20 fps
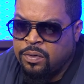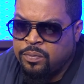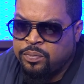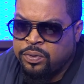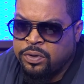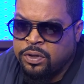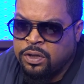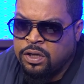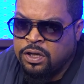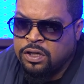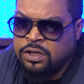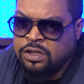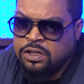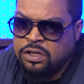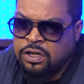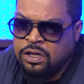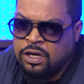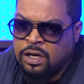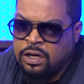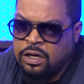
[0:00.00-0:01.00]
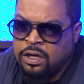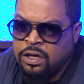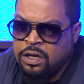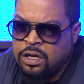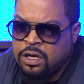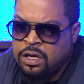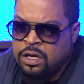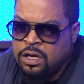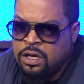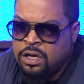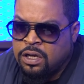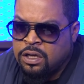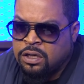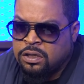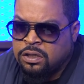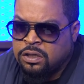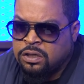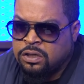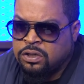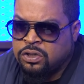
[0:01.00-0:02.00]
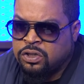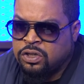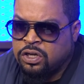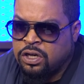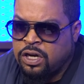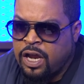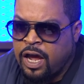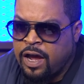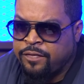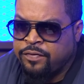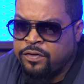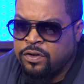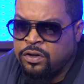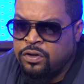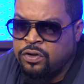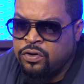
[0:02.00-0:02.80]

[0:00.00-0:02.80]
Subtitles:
police should have to